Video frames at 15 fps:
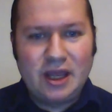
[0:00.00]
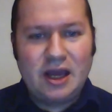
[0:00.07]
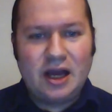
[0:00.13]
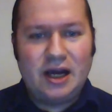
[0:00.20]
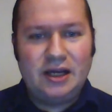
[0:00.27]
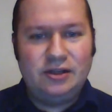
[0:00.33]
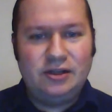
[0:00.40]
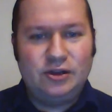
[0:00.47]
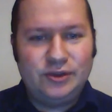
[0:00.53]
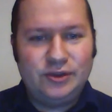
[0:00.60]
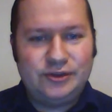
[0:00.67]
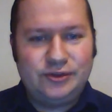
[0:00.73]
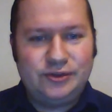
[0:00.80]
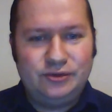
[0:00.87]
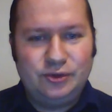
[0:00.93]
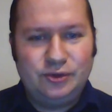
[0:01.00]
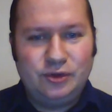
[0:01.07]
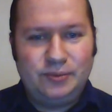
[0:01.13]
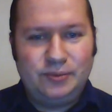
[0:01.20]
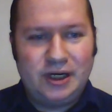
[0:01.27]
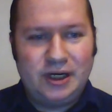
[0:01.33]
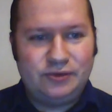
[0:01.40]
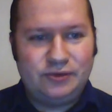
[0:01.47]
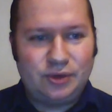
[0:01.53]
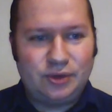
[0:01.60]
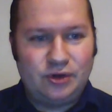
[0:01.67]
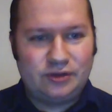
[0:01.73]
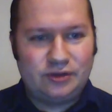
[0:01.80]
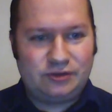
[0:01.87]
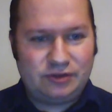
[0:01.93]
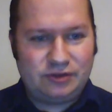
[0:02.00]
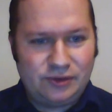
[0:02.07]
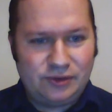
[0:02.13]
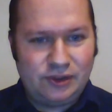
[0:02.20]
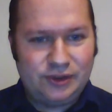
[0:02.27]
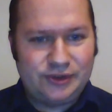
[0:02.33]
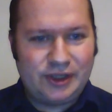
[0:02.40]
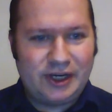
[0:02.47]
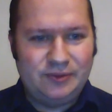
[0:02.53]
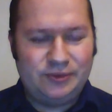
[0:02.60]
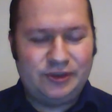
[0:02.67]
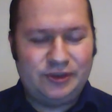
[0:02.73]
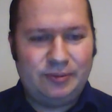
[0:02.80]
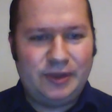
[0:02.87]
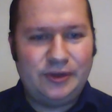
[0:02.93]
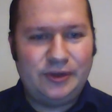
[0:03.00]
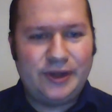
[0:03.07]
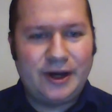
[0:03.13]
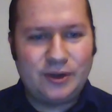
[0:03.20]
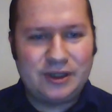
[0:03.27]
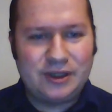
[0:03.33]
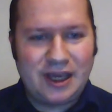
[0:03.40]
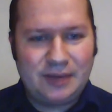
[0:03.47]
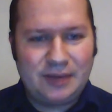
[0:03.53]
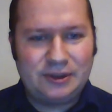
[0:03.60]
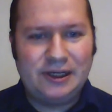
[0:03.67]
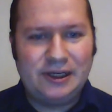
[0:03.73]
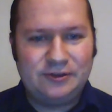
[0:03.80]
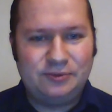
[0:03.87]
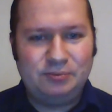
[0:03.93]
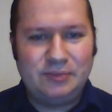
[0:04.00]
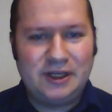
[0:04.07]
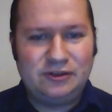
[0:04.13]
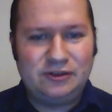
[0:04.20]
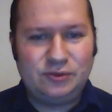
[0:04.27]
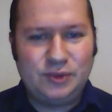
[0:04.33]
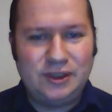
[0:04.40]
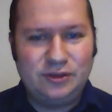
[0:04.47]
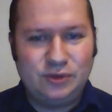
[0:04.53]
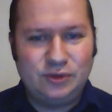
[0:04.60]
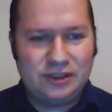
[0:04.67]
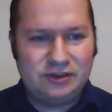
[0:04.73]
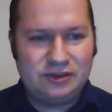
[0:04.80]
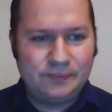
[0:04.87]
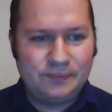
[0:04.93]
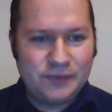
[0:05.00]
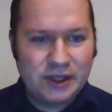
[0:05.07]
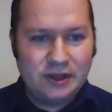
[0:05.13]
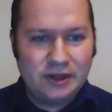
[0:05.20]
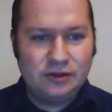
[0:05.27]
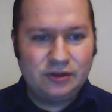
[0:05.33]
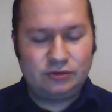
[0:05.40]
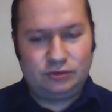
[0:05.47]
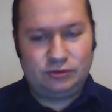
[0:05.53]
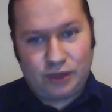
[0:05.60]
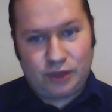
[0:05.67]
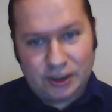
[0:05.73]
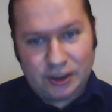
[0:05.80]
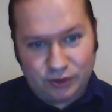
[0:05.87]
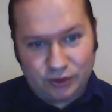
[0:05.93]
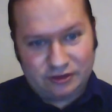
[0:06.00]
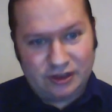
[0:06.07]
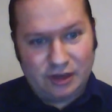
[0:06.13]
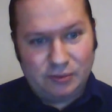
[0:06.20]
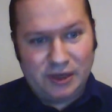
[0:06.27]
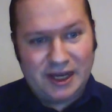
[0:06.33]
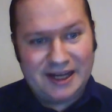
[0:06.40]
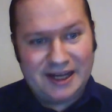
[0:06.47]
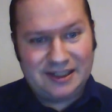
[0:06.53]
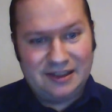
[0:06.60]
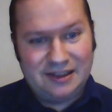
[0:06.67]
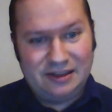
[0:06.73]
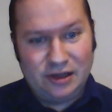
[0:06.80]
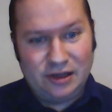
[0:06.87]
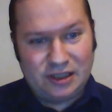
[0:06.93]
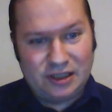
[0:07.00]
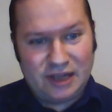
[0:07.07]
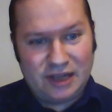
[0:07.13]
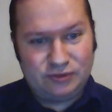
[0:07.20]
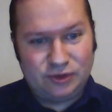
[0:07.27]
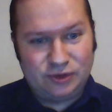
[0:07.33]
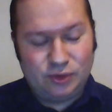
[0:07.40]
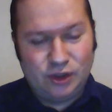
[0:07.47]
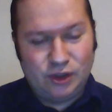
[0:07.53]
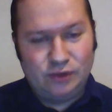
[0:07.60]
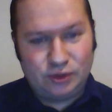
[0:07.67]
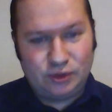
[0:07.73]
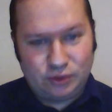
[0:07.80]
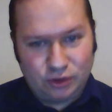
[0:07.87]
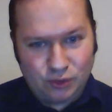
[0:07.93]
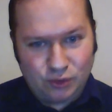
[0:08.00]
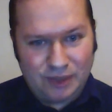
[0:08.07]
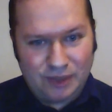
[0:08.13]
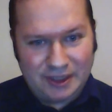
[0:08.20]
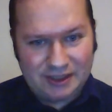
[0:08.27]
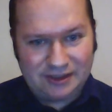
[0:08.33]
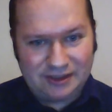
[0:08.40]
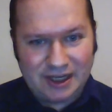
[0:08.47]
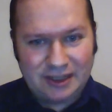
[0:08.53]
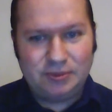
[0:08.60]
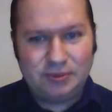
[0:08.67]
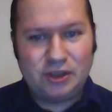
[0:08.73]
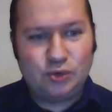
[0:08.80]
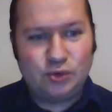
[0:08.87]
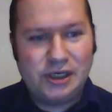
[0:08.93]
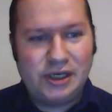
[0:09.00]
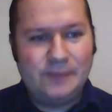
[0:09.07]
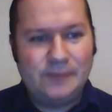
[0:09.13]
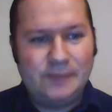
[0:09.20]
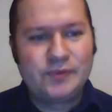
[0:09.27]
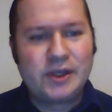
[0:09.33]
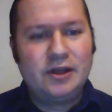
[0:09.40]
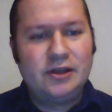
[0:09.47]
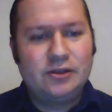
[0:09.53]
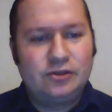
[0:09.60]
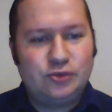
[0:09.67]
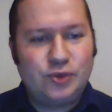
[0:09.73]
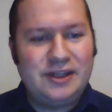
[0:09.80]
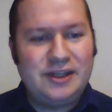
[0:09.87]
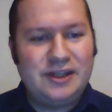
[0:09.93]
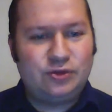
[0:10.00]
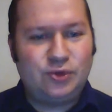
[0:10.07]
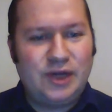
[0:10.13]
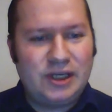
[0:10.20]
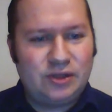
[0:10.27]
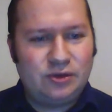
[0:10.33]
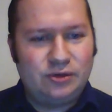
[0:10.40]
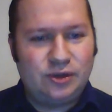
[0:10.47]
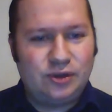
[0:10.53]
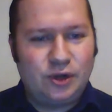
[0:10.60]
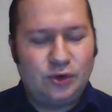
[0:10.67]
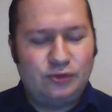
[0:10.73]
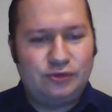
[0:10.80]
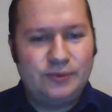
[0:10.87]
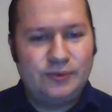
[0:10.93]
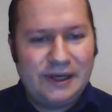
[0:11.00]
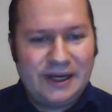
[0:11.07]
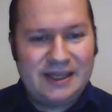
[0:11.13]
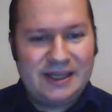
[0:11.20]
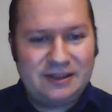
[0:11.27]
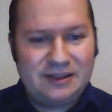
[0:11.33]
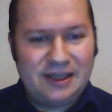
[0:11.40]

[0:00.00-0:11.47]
I know that Norberg have talked several times about how capitalism made Sweden rich, together with some luck after World War II, one might add, but really, Sweden's record growth from the late